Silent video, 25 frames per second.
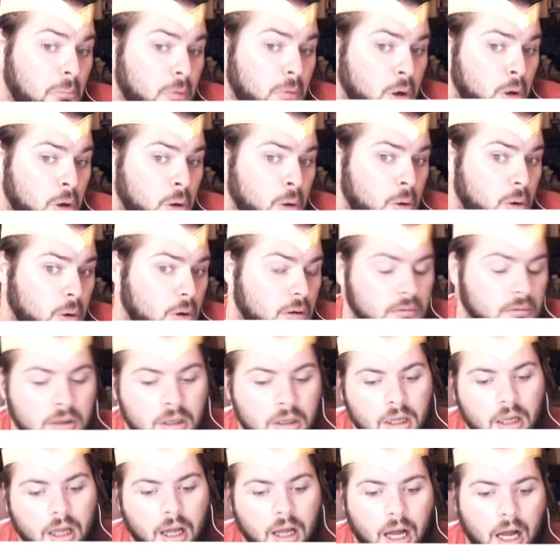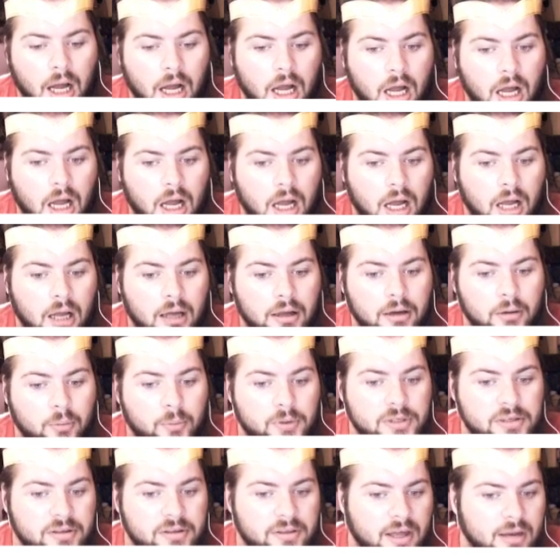Cool.
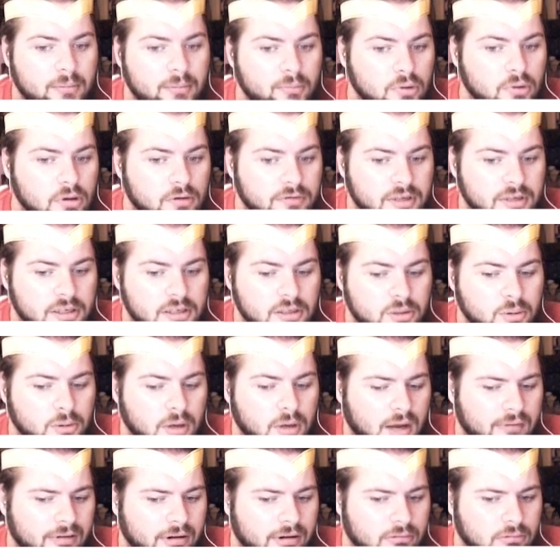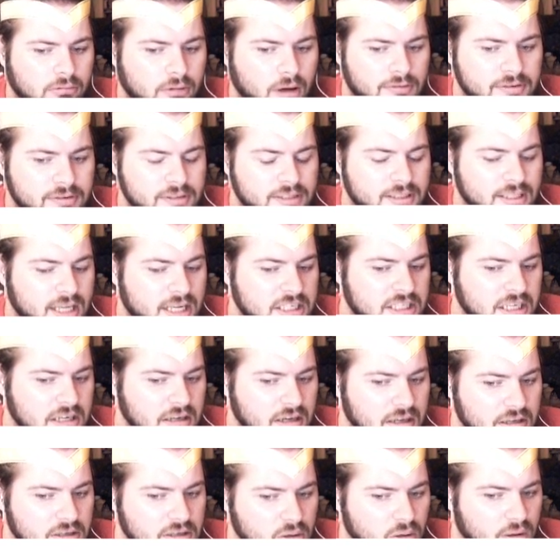Which then moved into kind of a rough sketching
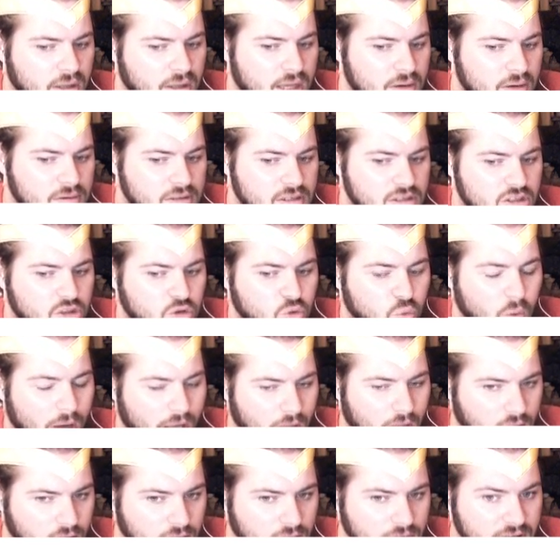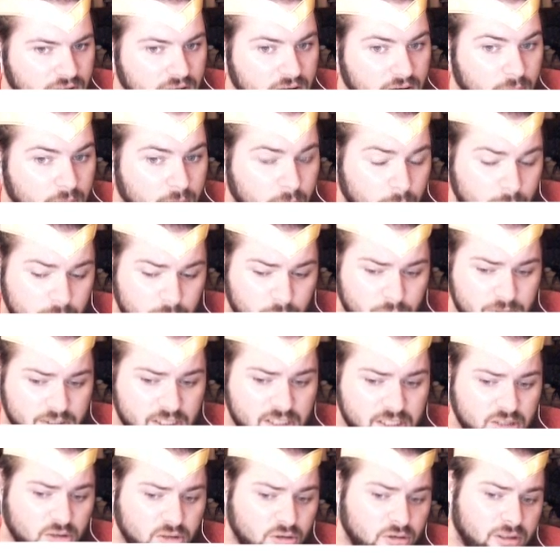in 2012, which was
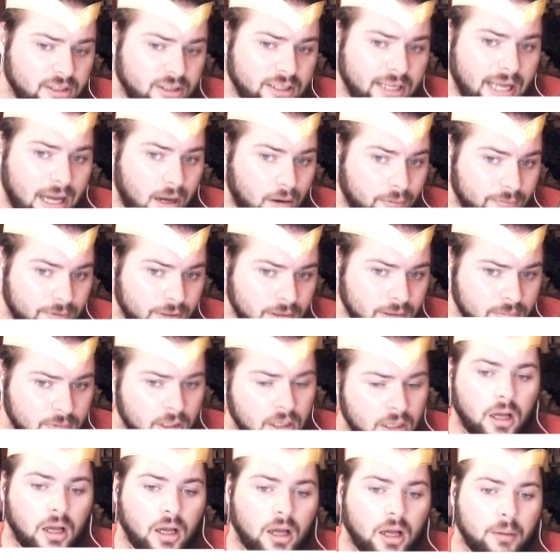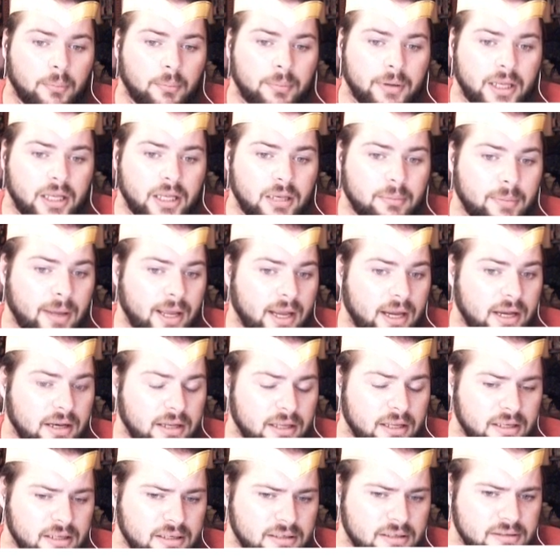its early alpha, being made
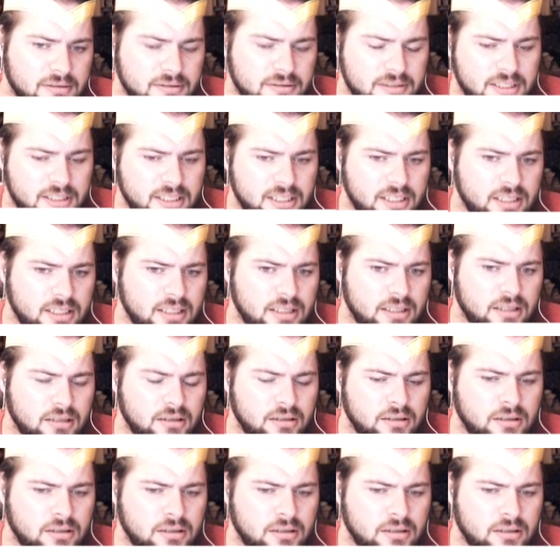in C#?